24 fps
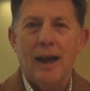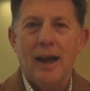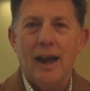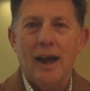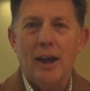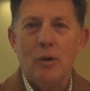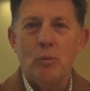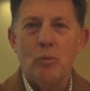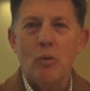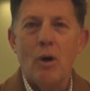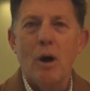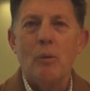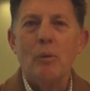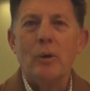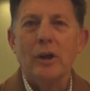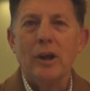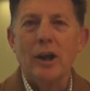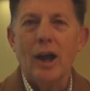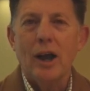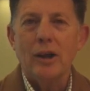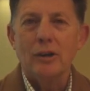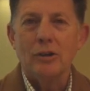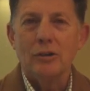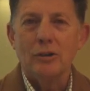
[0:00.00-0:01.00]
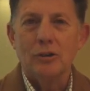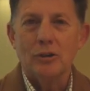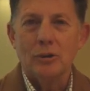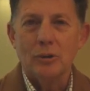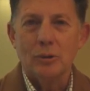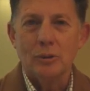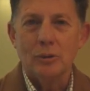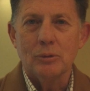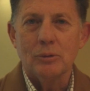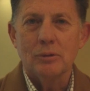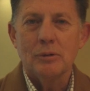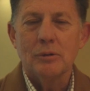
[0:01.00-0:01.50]
and what we're going to
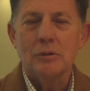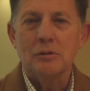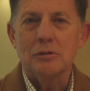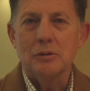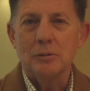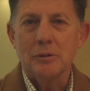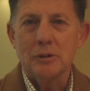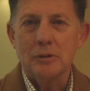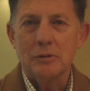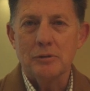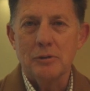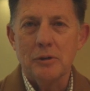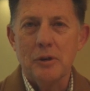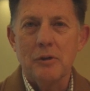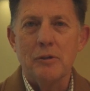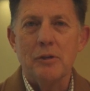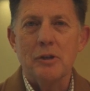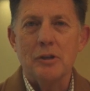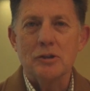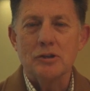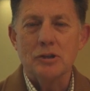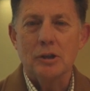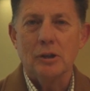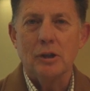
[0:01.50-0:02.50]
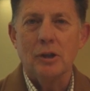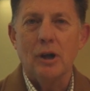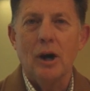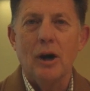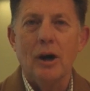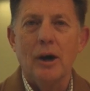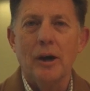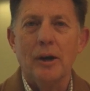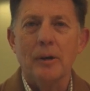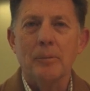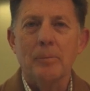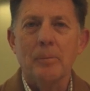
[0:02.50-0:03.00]
do from the 5th of
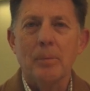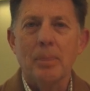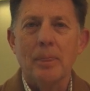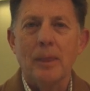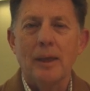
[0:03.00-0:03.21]
July